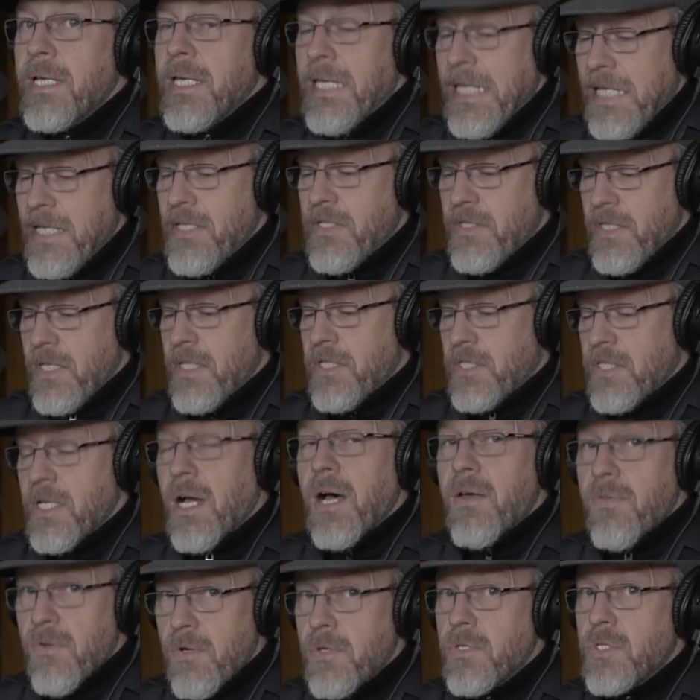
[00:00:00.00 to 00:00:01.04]
is this
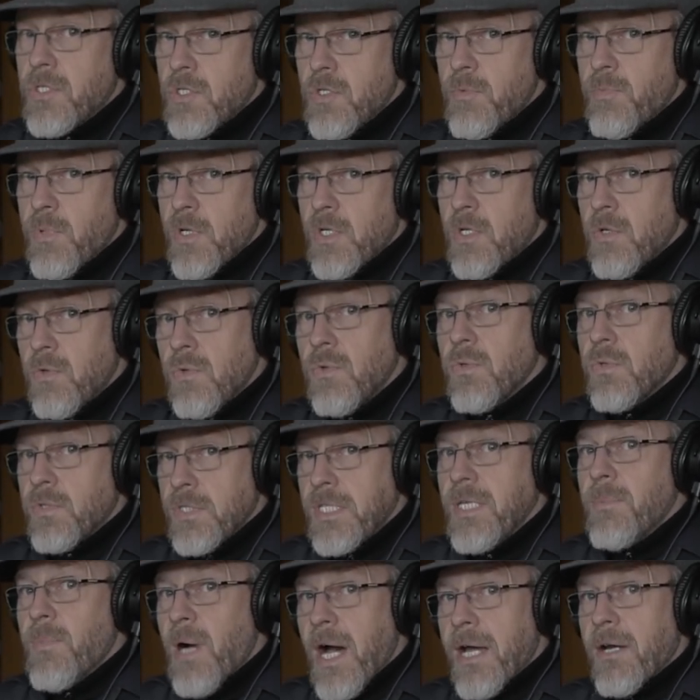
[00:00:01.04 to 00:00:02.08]
other super cool
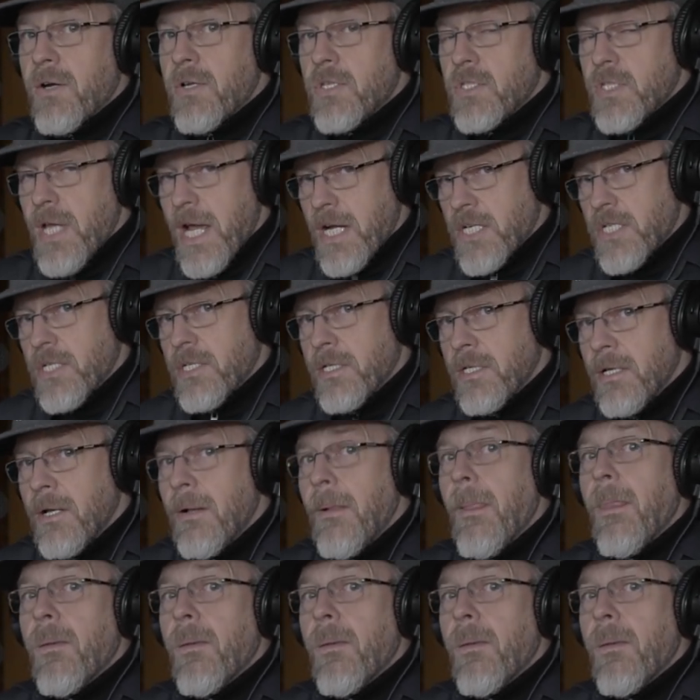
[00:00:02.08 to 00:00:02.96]
D minor section